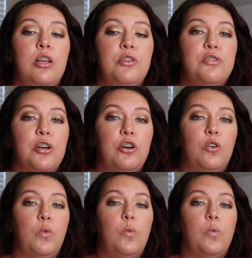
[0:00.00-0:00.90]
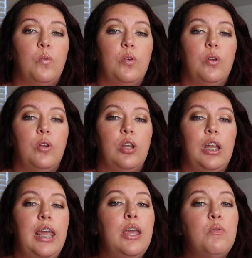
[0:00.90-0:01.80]
so
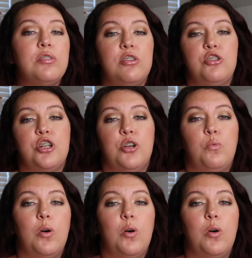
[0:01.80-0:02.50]
he wasn't sure